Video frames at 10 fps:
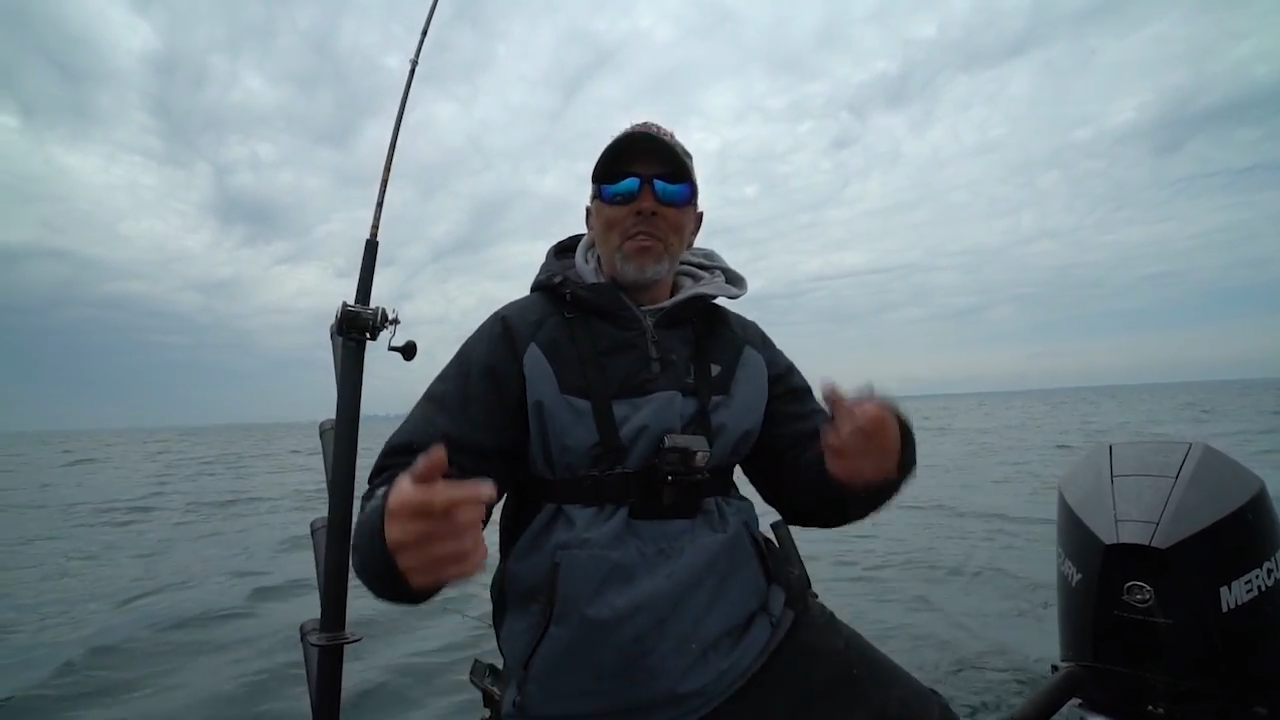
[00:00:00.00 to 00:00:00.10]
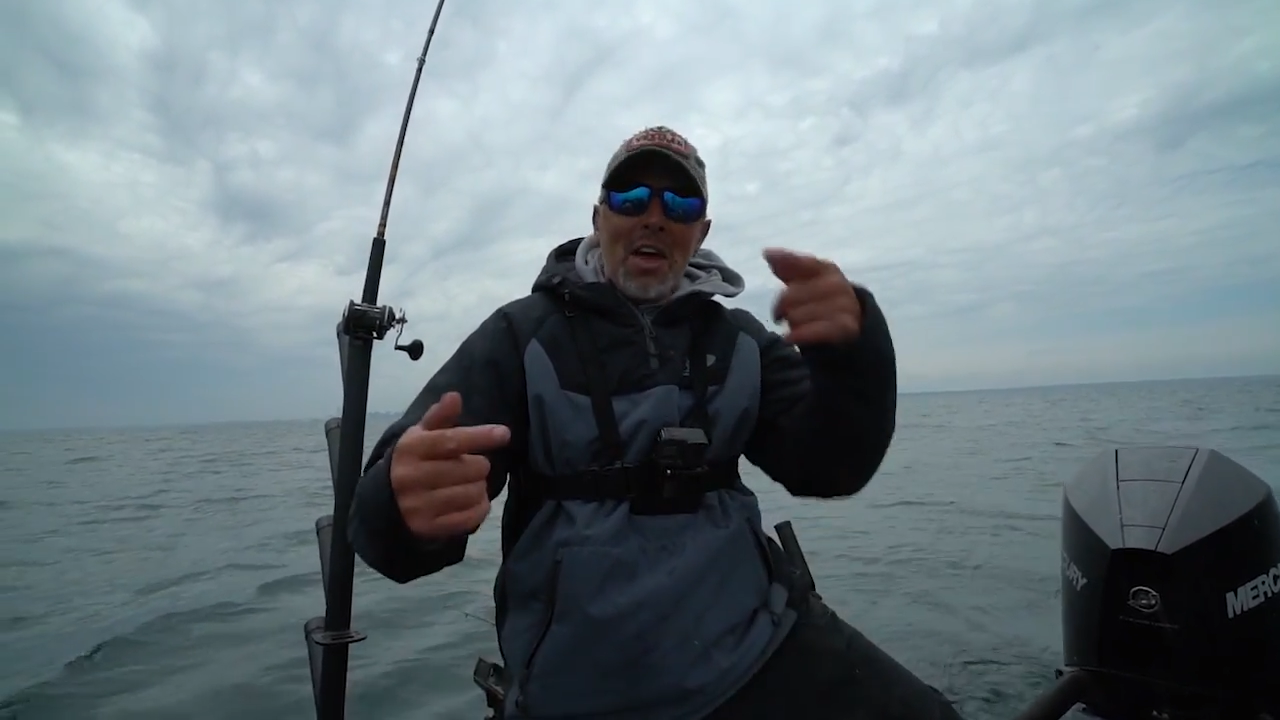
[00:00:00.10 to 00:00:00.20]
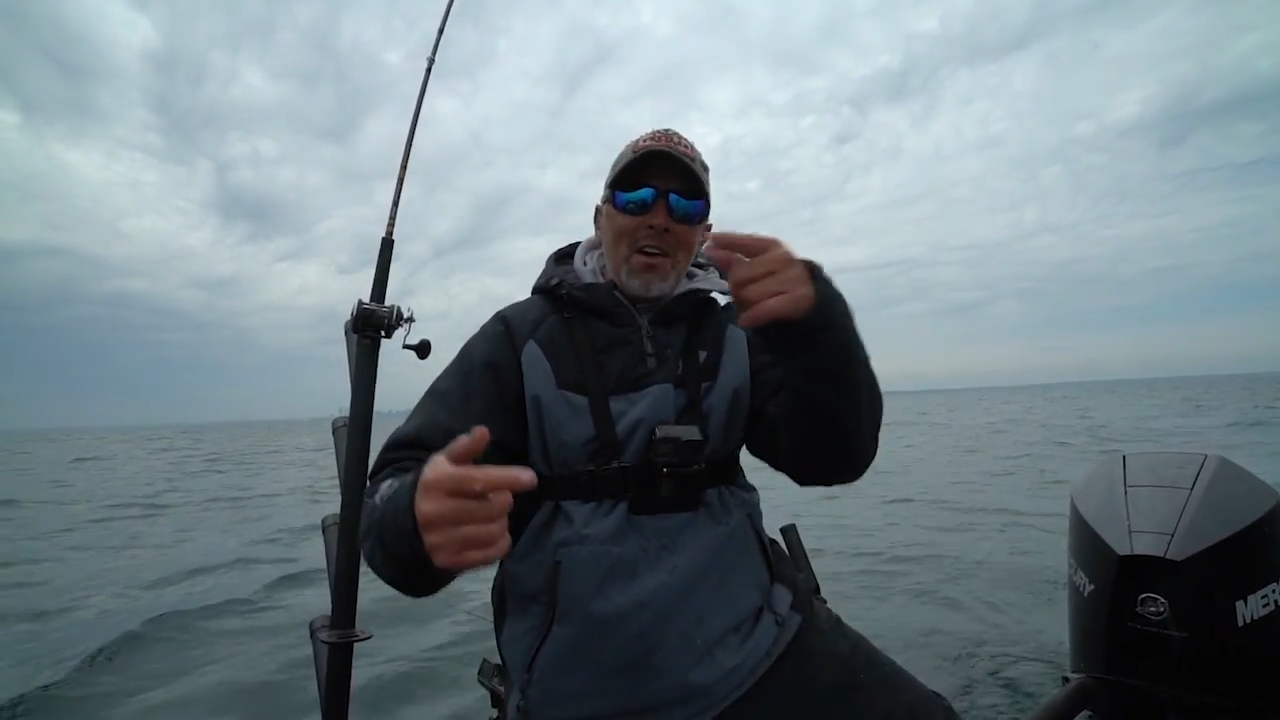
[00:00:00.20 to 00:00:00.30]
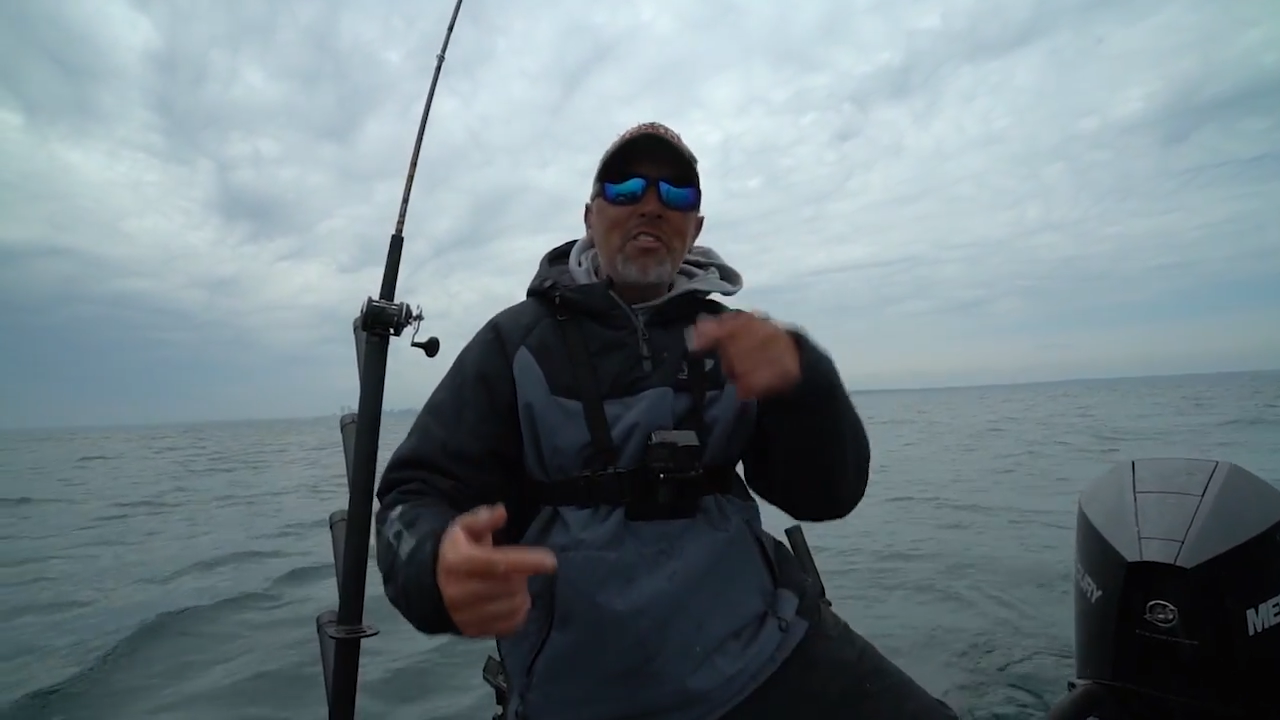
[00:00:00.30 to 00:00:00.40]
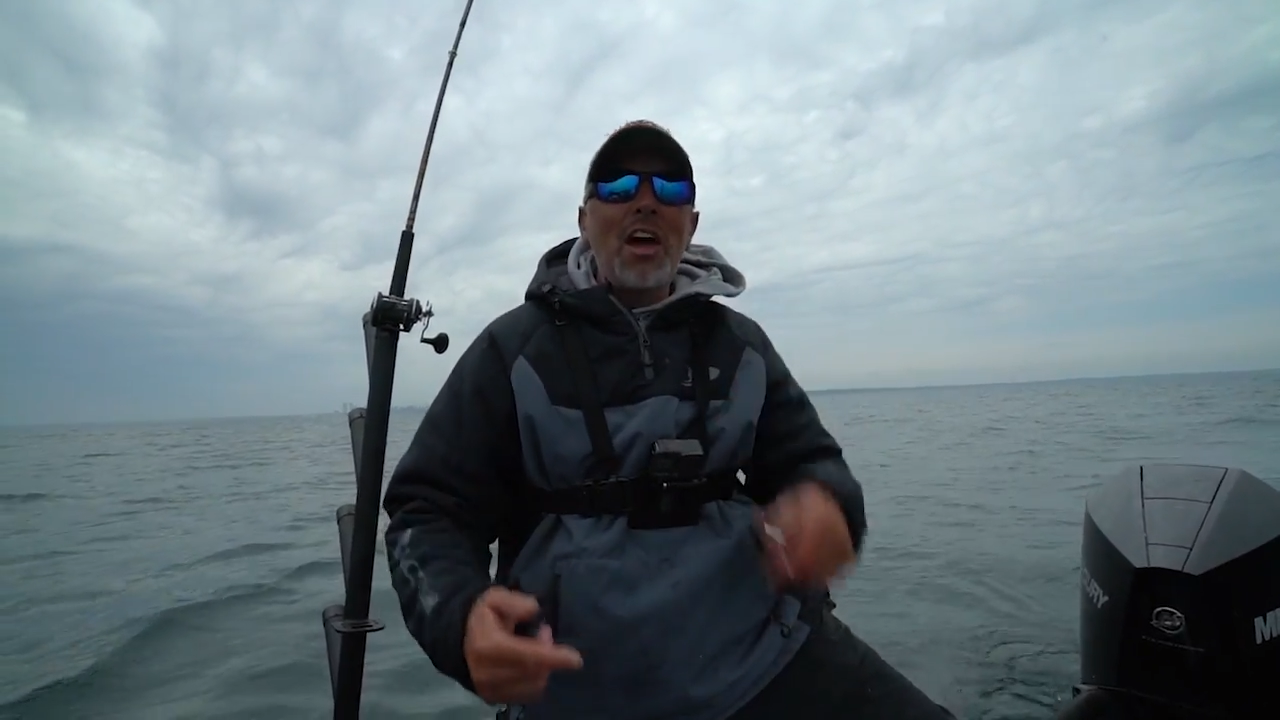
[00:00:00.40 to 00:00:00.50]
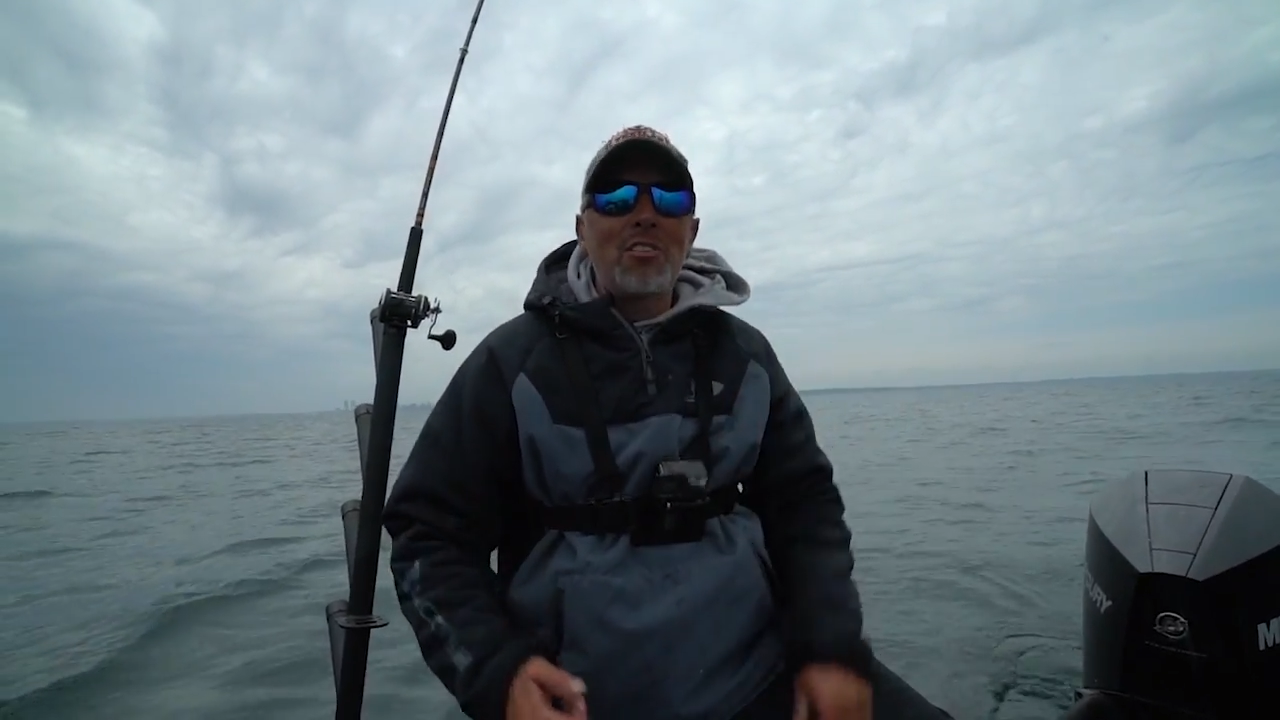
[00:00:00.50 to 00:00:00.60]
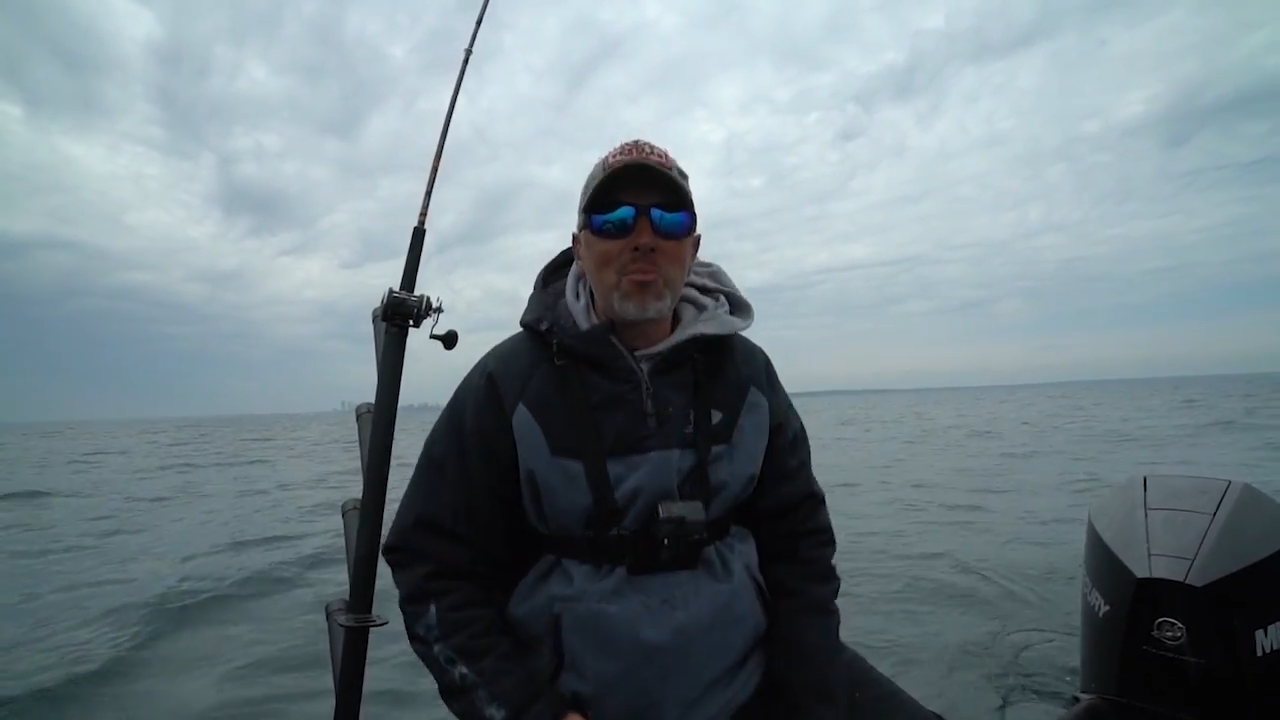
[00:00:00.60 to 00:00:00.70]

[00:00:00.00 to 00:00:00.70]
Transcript: Hit that